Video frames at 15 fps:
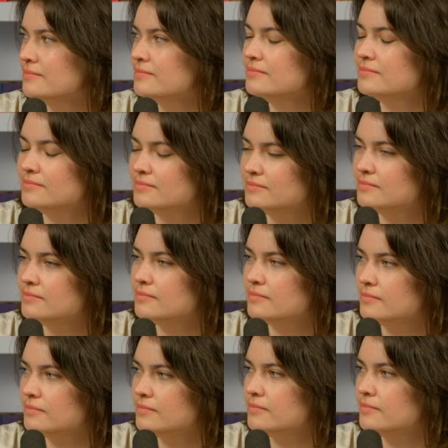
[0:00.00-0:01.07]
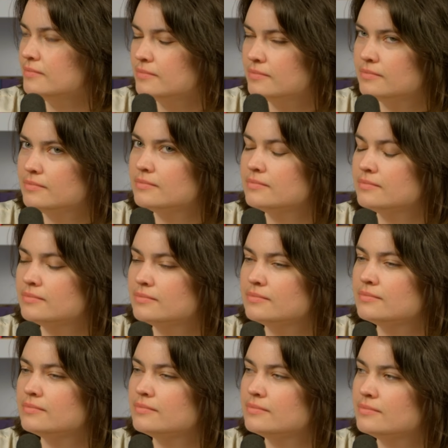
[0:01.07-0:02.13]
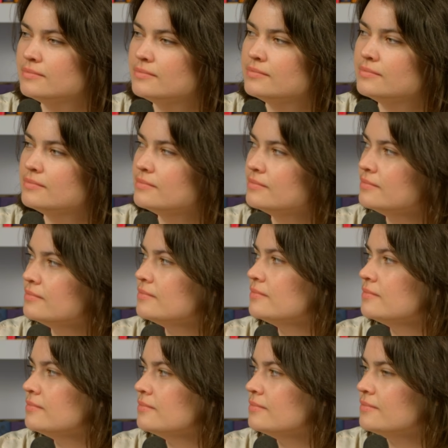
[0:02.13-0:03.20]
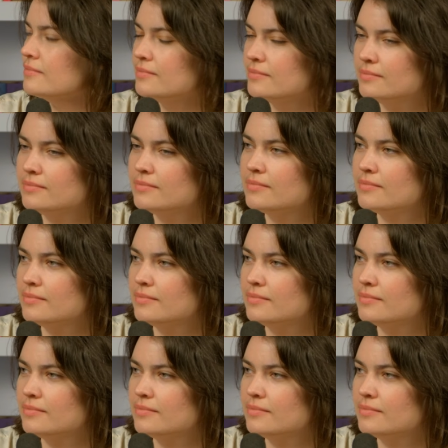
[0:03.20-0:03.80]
(not speaking)